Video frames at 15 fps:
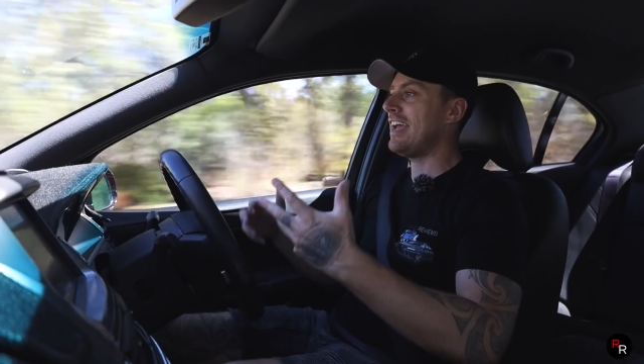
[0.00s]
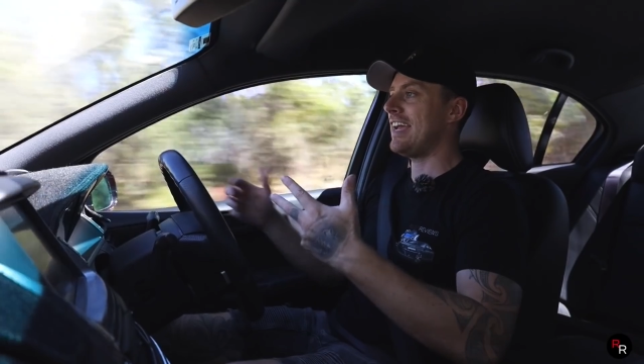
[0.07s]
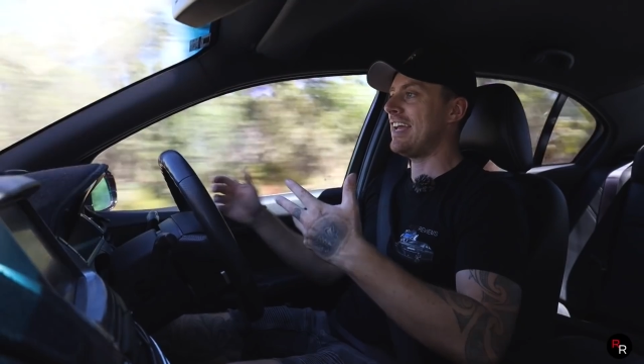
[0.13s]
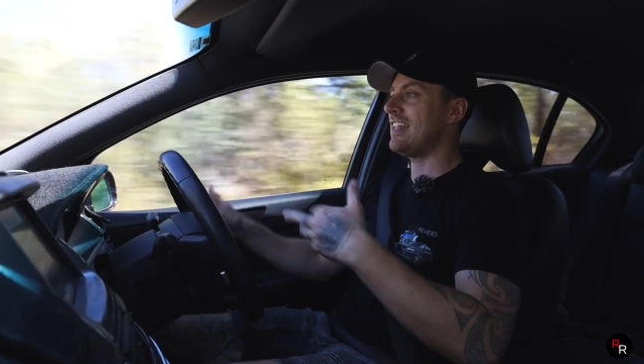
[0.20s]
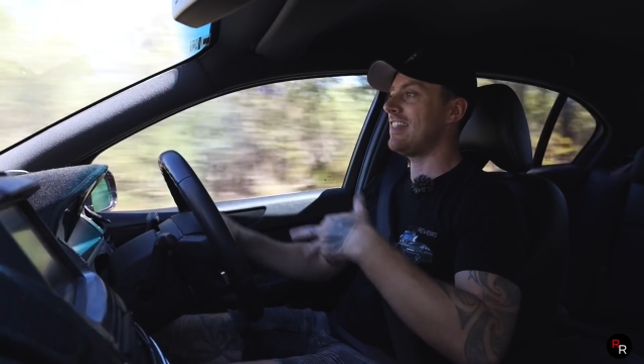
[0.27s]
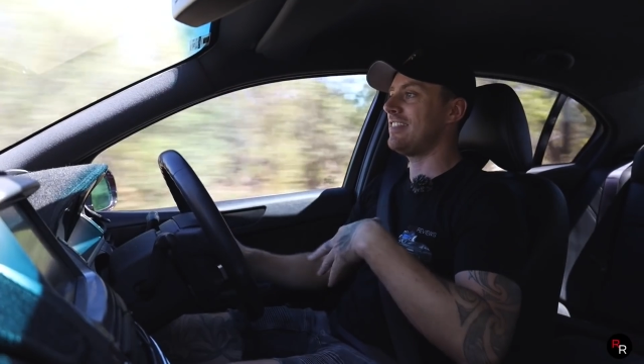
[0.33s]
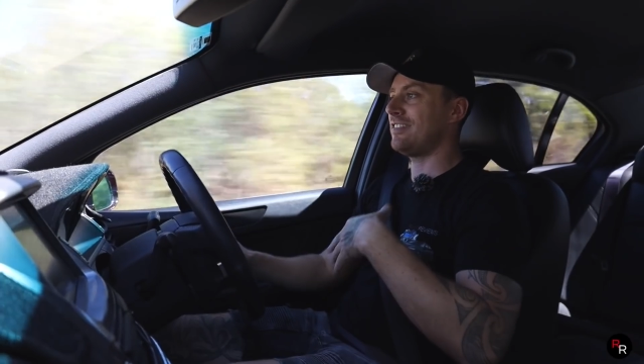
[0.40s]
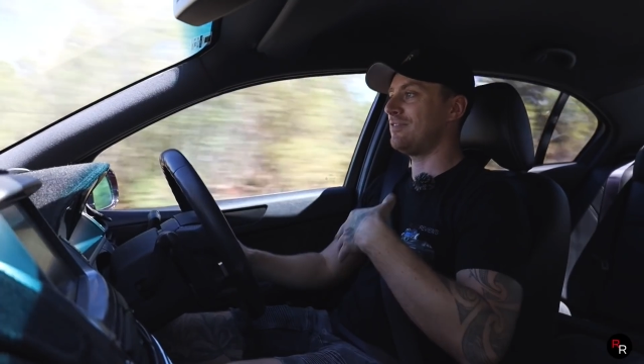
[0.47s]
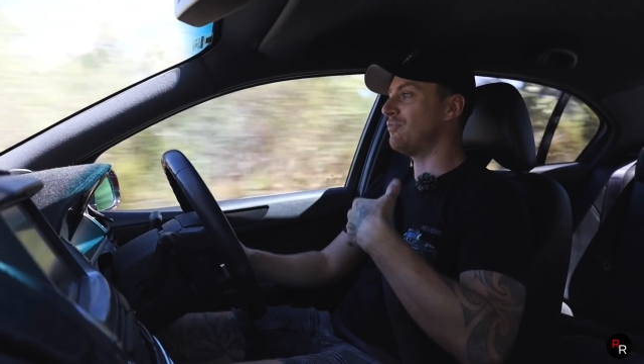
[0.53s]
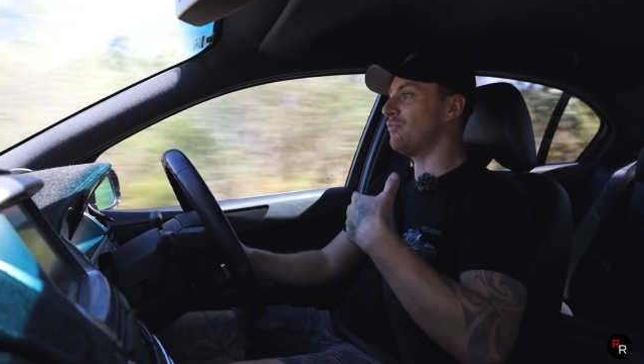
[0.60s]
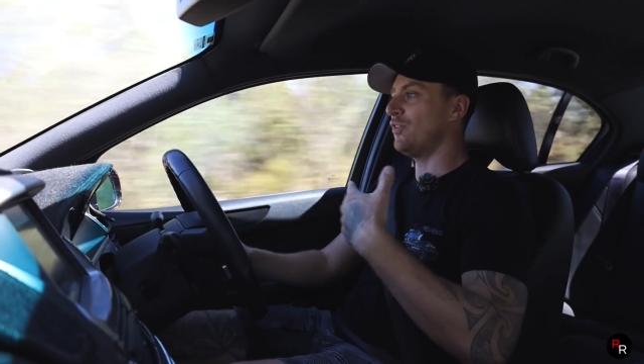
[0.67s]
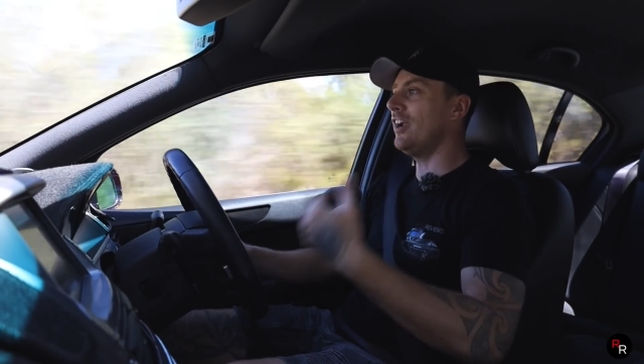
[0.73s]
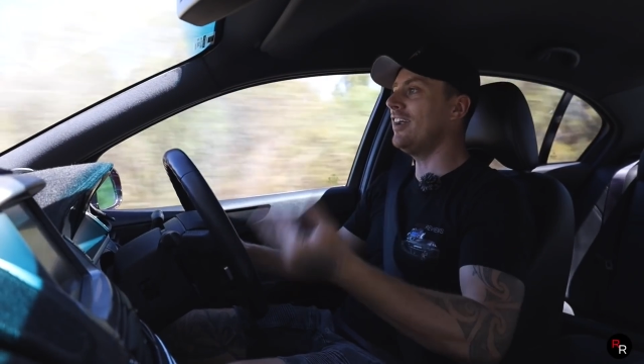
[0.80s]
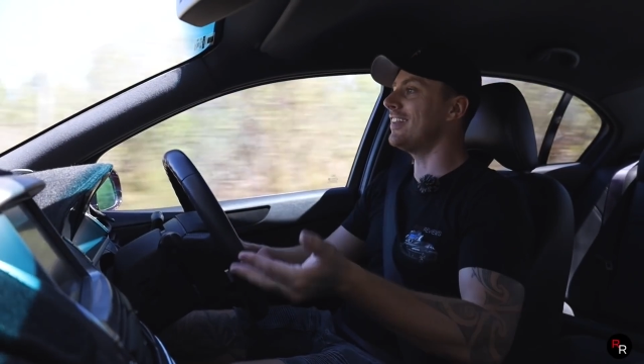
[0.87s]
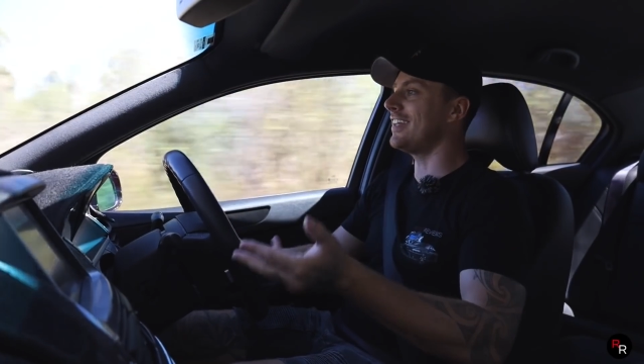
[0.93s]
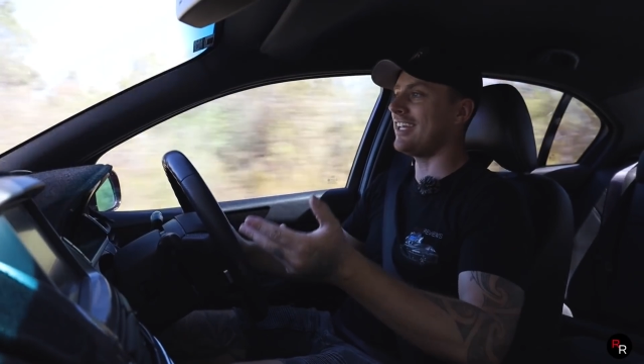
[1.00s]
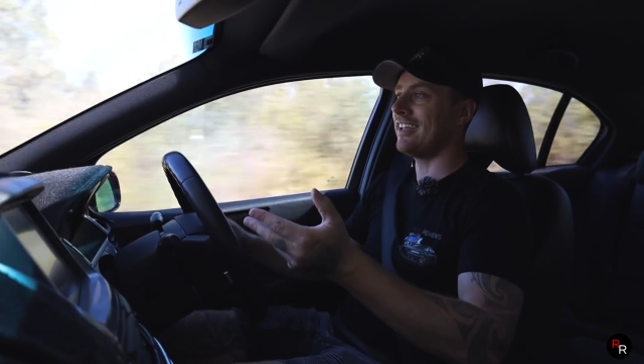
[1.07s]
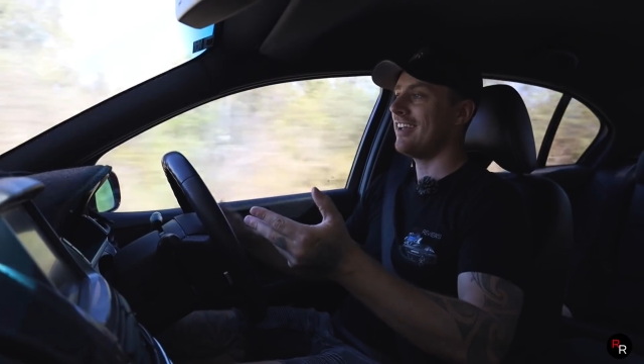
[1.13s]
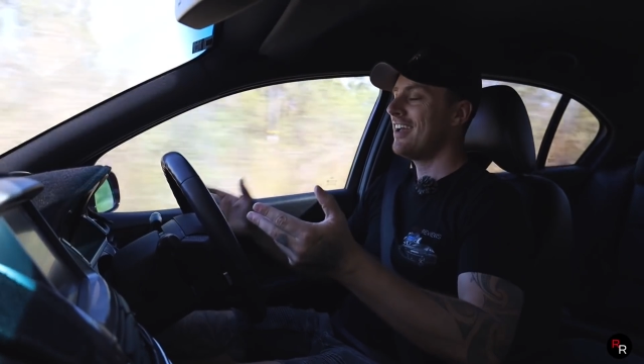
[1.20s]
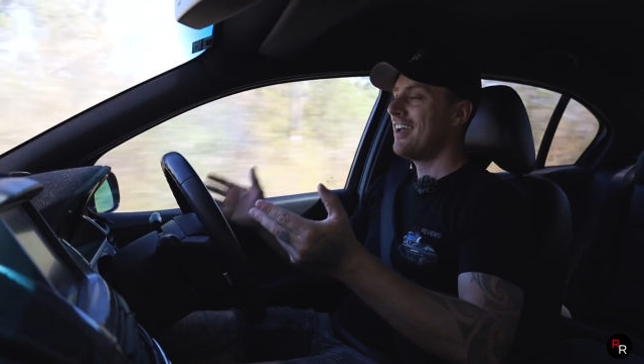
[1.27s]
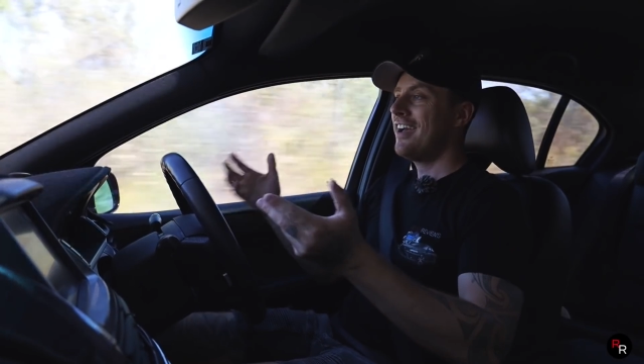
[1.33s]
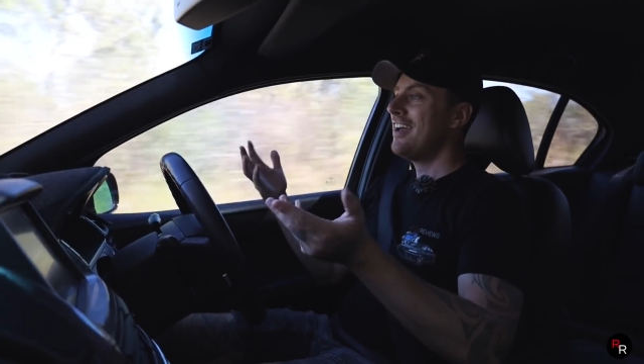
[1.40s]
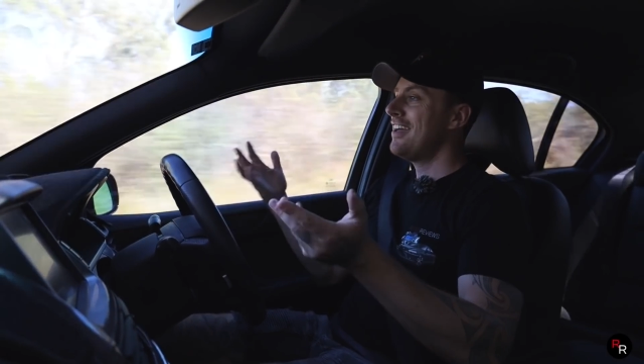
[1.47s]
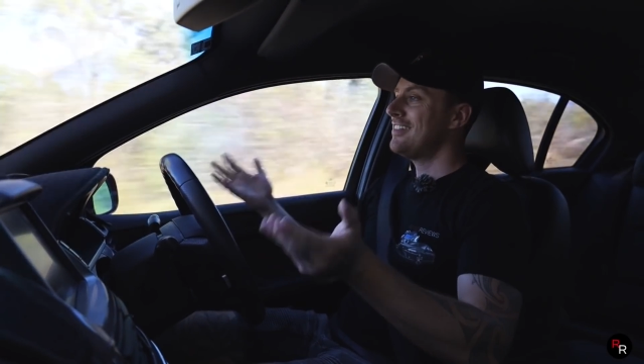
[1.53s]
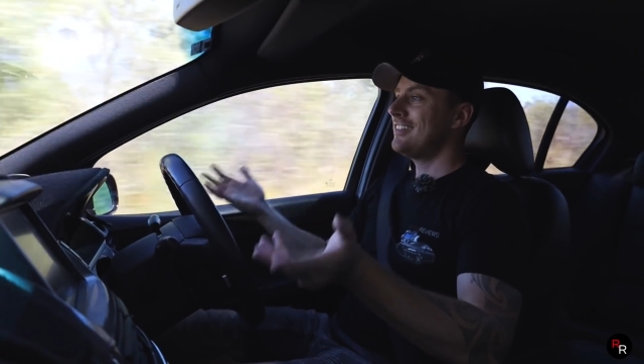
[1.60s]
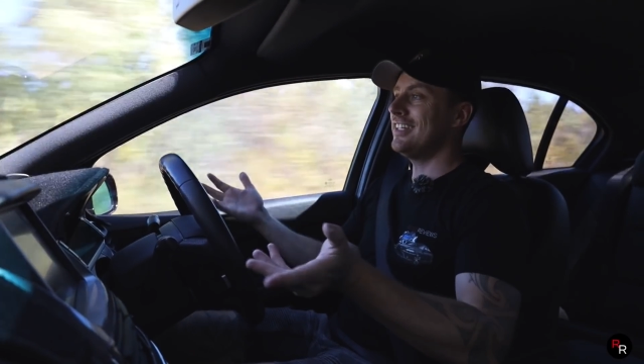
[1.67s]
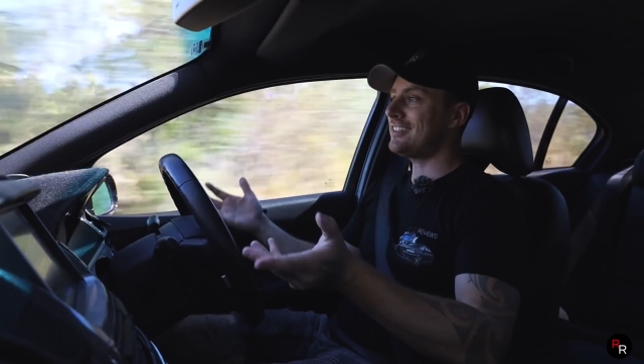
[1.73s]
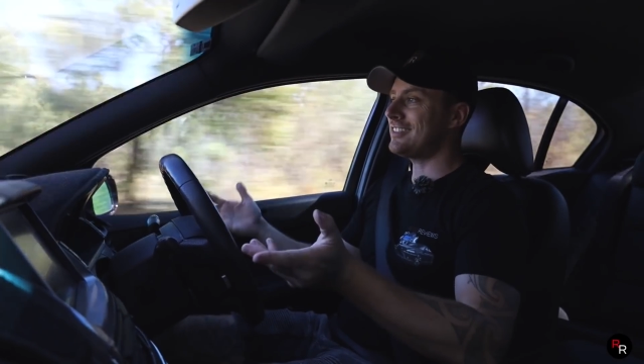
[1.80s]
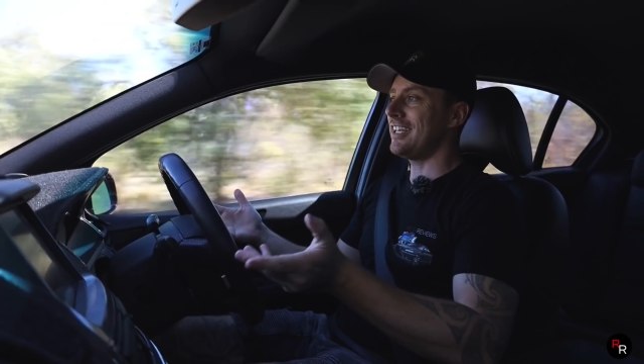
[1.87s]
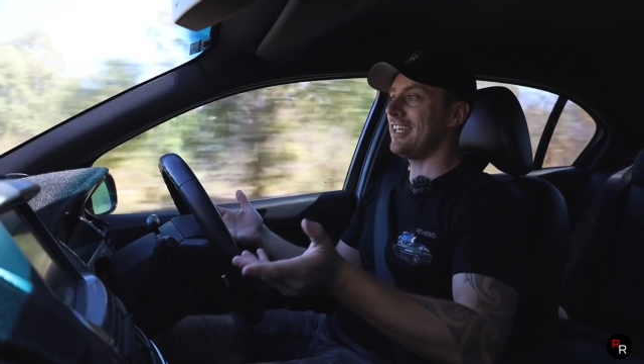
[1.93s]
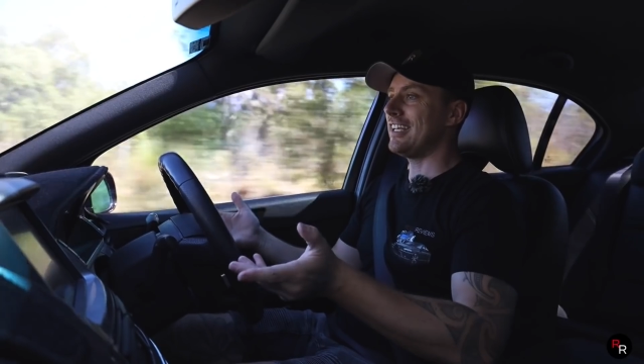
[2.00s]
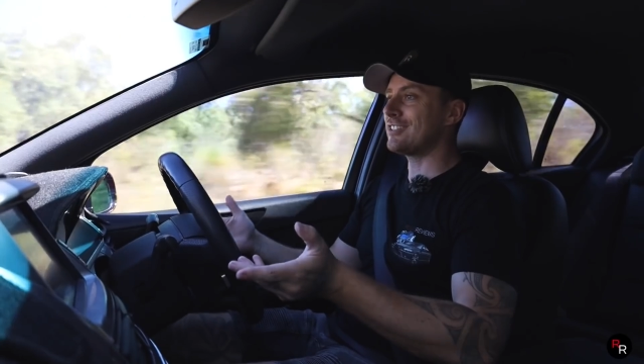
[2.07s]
And really, this thing